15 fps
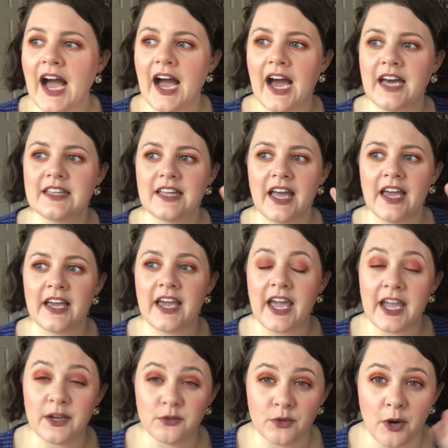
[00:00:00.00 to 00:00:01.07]
I like
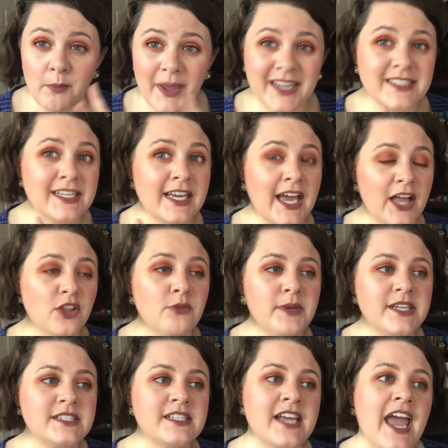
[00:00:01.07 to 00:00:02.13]
a romantic
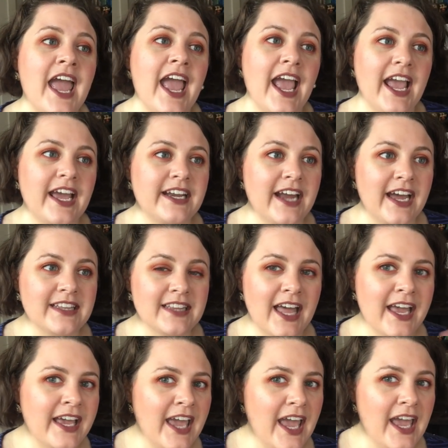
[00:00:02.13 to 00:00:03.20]
element, and I
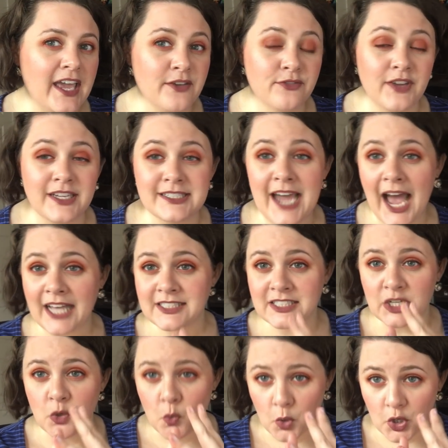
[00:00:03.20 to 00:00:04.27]
like a
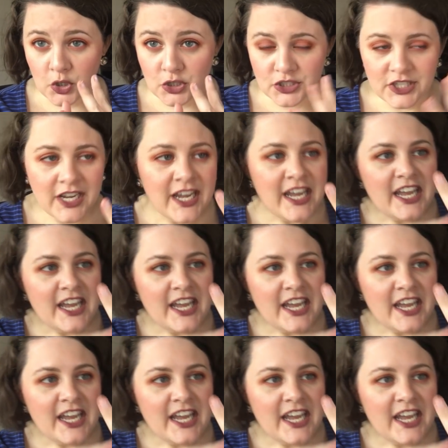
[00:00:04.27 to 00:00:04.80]
fantastic world.